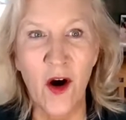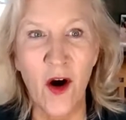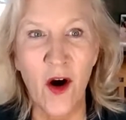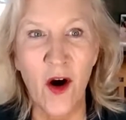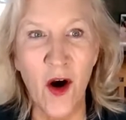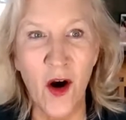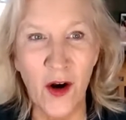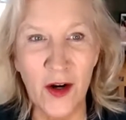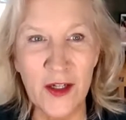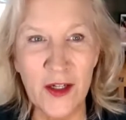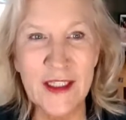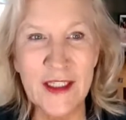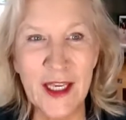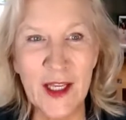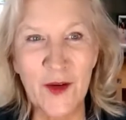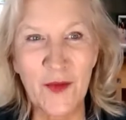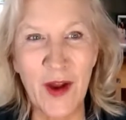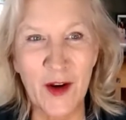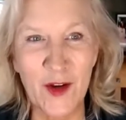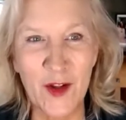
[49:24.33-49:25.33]
hard to
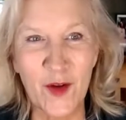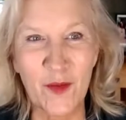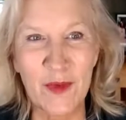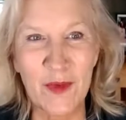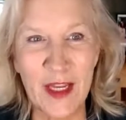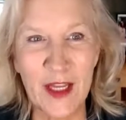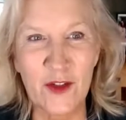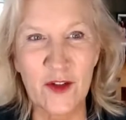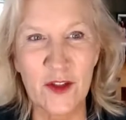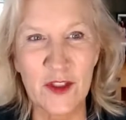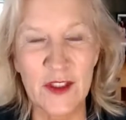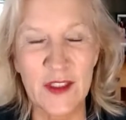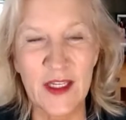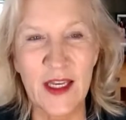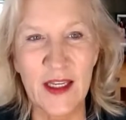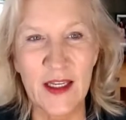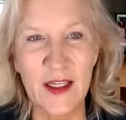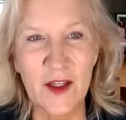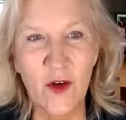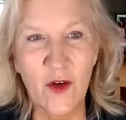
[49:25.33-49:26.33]
get around human nature
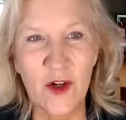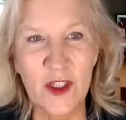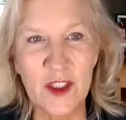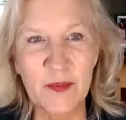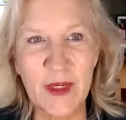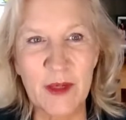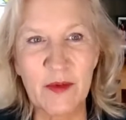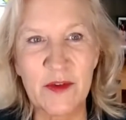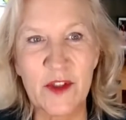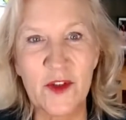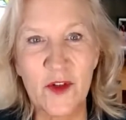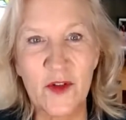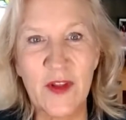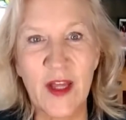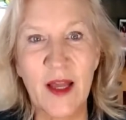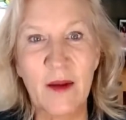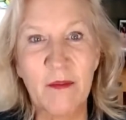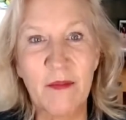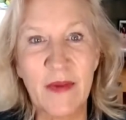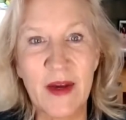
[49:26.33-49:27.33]
to encourage people to do
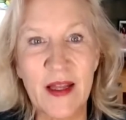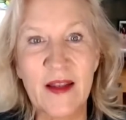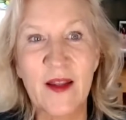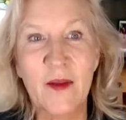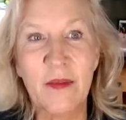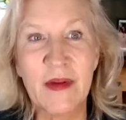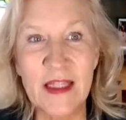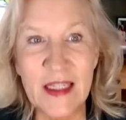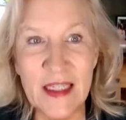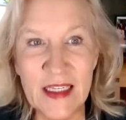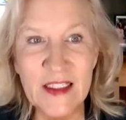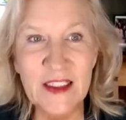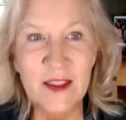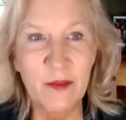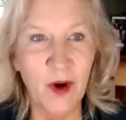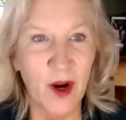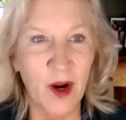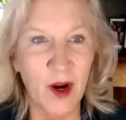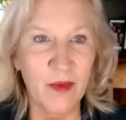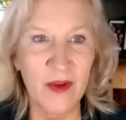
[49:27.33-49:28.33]
that. But the police
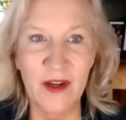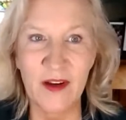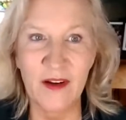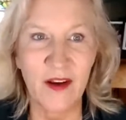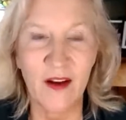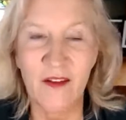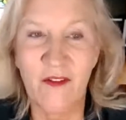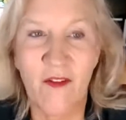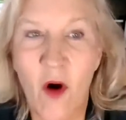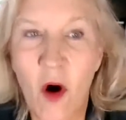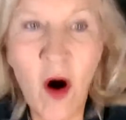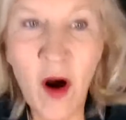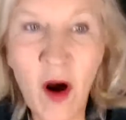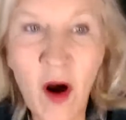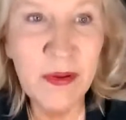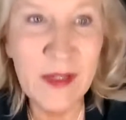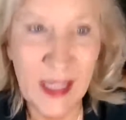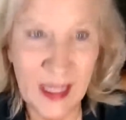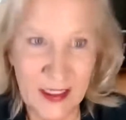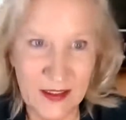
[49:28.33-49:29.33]
department of all
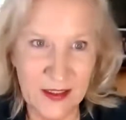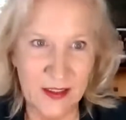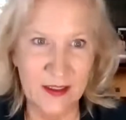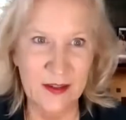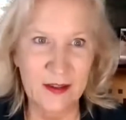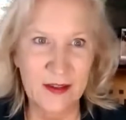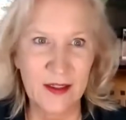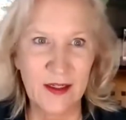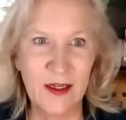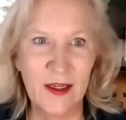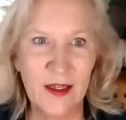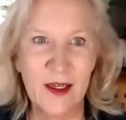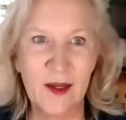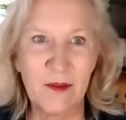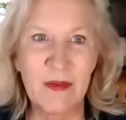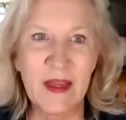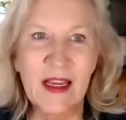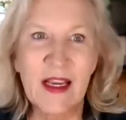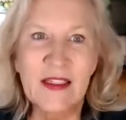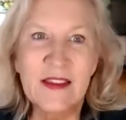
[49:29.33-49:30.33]
places,
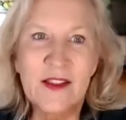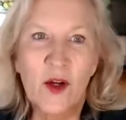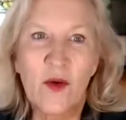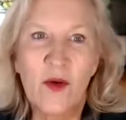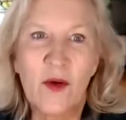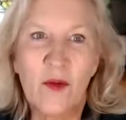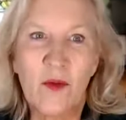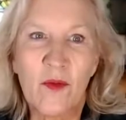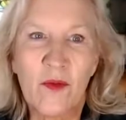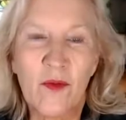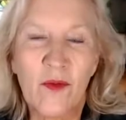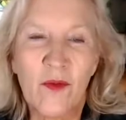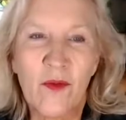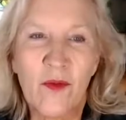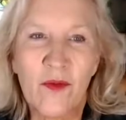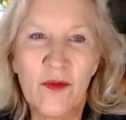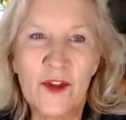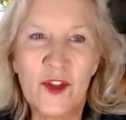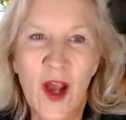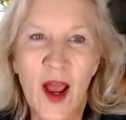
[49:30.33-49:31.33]
because their
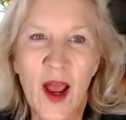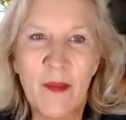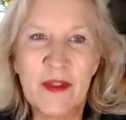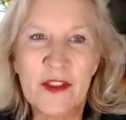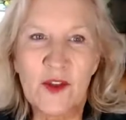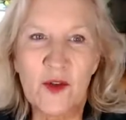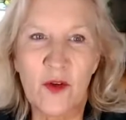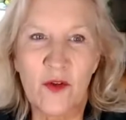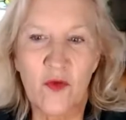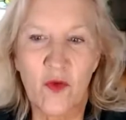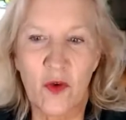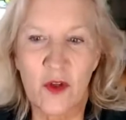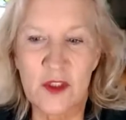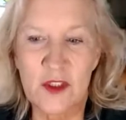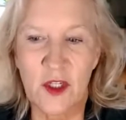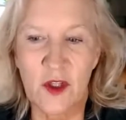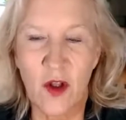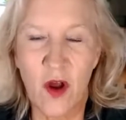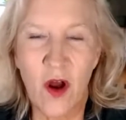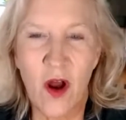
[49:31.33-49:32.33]
job is to enforce
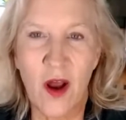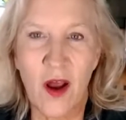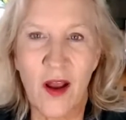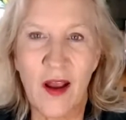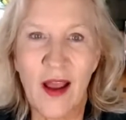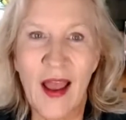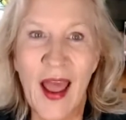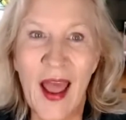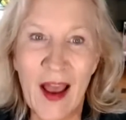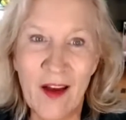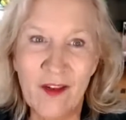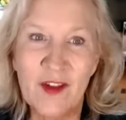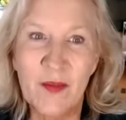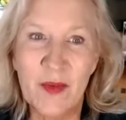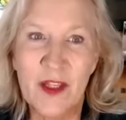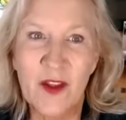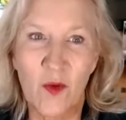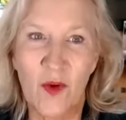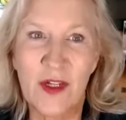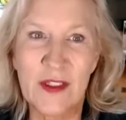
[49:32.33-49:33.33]
the law, have to
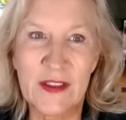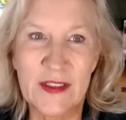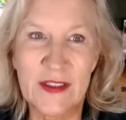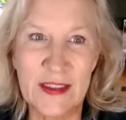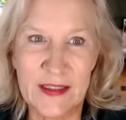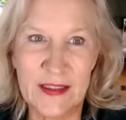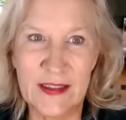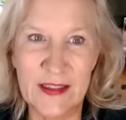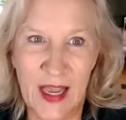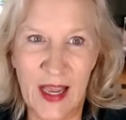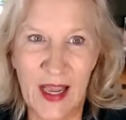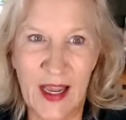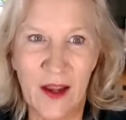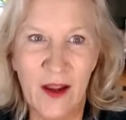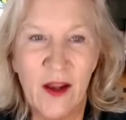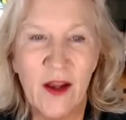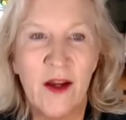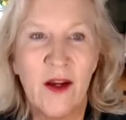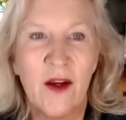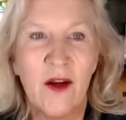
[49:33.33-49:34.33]
be the ones that say,
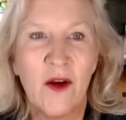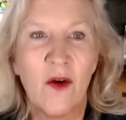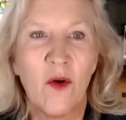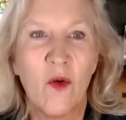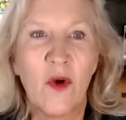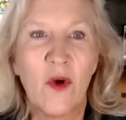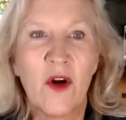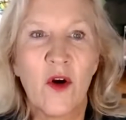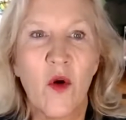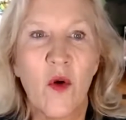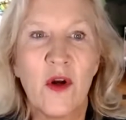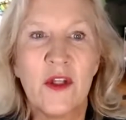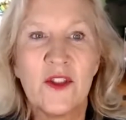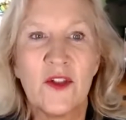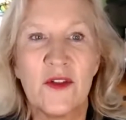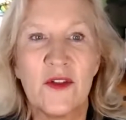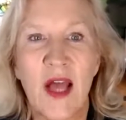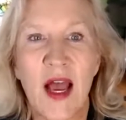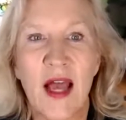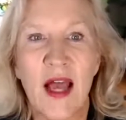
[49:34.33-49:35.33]
we're going
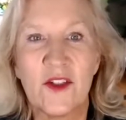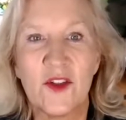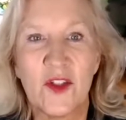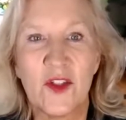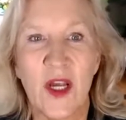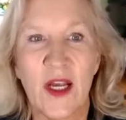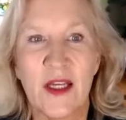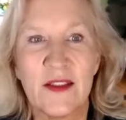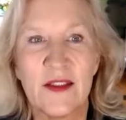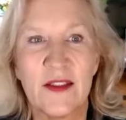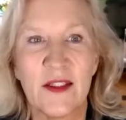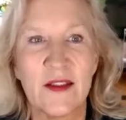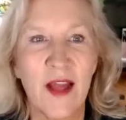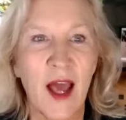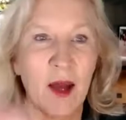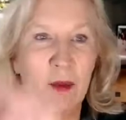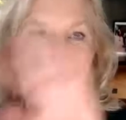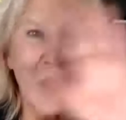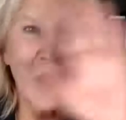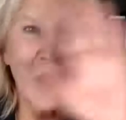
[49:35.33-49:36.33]
to not just not